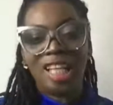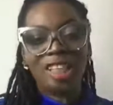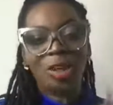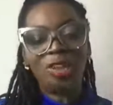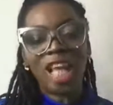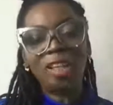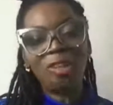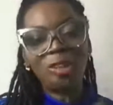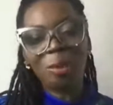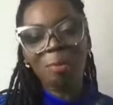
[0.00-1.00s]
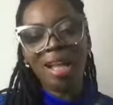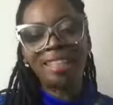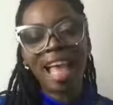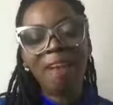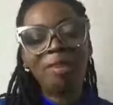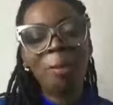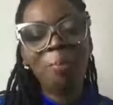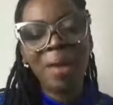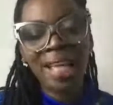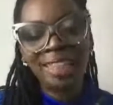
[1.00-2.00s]
So thank you so much. Have an
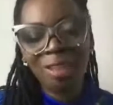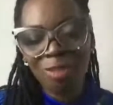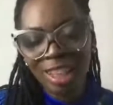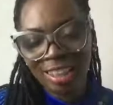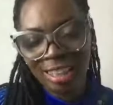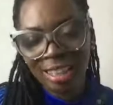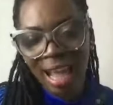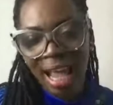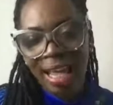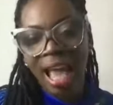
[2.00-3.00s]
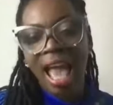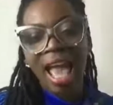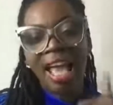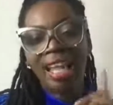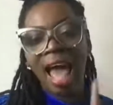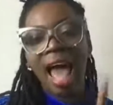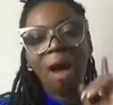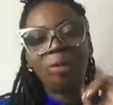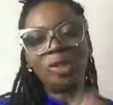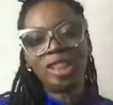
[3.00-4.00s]
amazing rest of your night. And
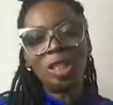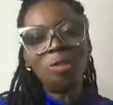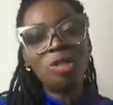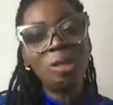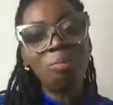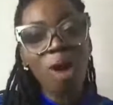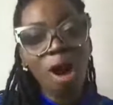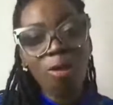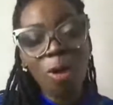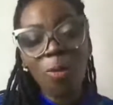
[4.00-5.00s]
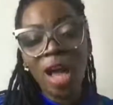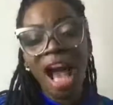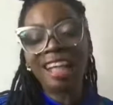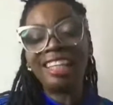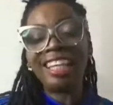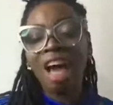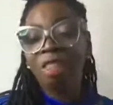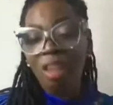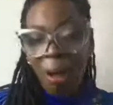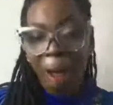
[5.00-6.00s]
I will see you tomorrow with
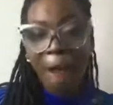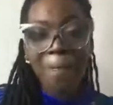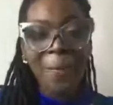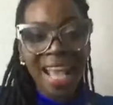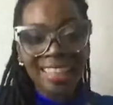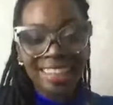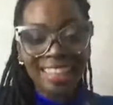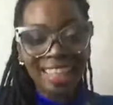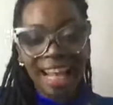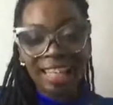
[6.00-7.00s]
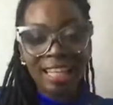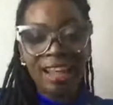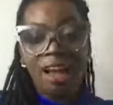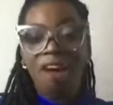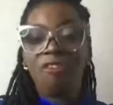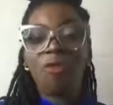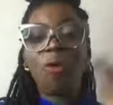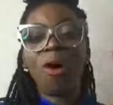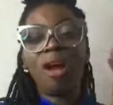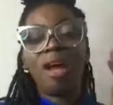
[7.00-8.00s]
another amazing lady
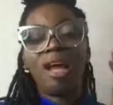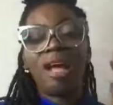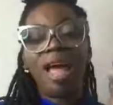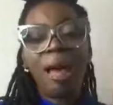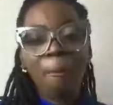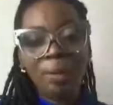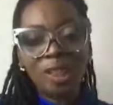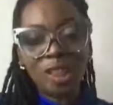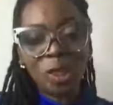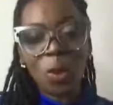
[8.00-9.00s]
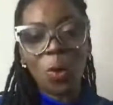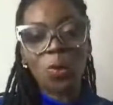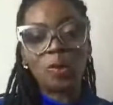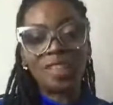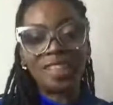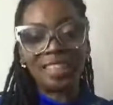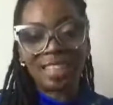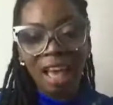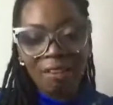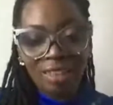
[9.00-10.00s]
for episode
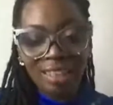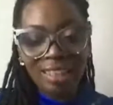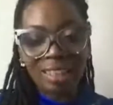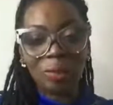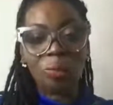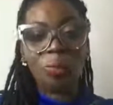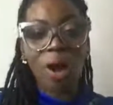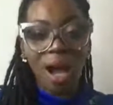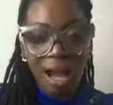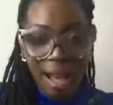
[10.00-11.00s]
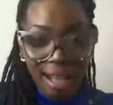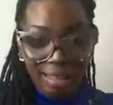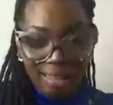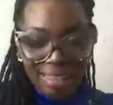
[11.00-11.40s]
71.